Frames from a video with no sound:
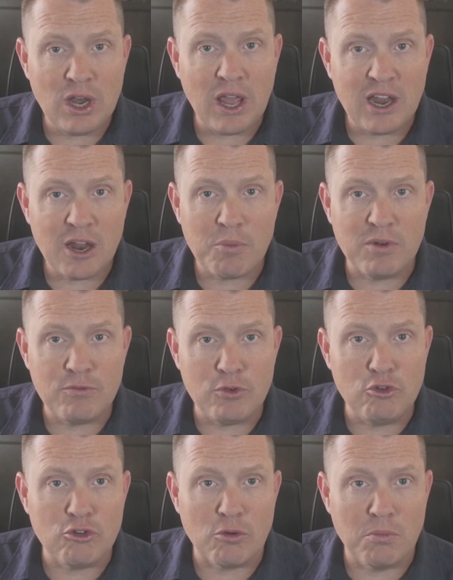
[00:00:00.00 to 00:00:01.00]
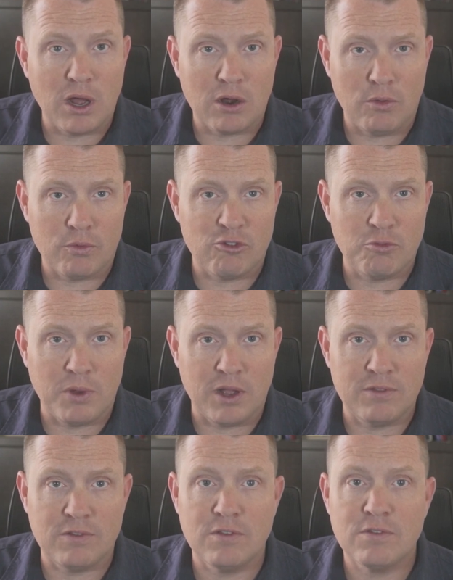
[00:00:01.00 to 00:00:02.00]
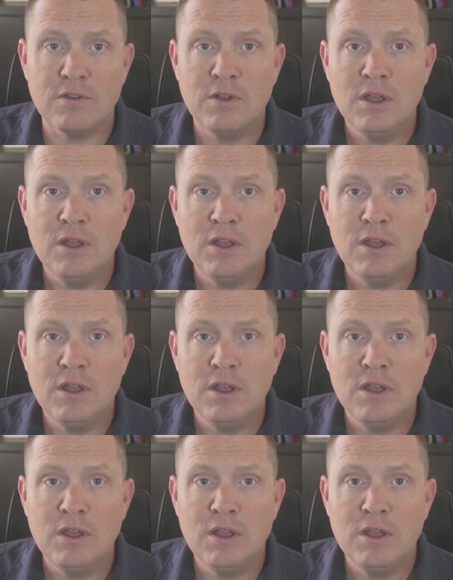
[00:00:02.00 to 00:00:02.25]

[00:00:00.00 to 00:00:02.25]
end up in future models model responses.